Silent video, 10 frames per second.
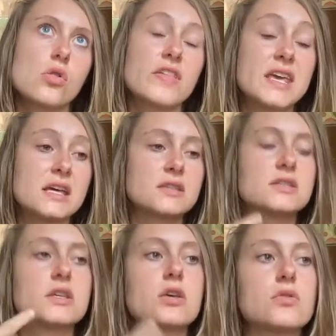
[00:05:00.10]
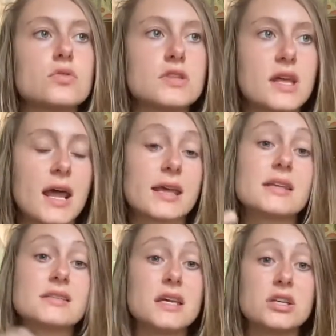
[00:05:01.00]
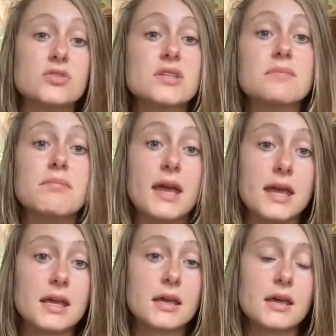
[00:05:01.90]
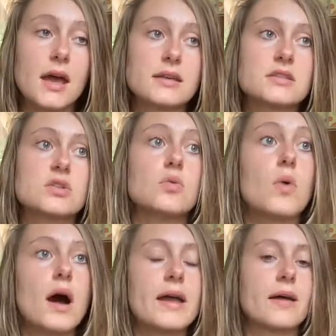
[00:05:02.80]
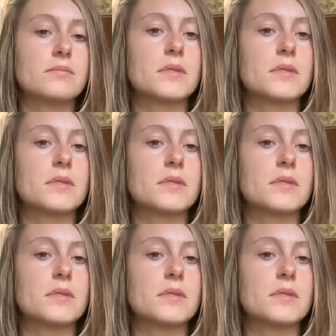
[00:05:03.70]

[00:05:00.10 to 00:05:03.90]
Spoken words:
the excuse that I continue to make as to why I'm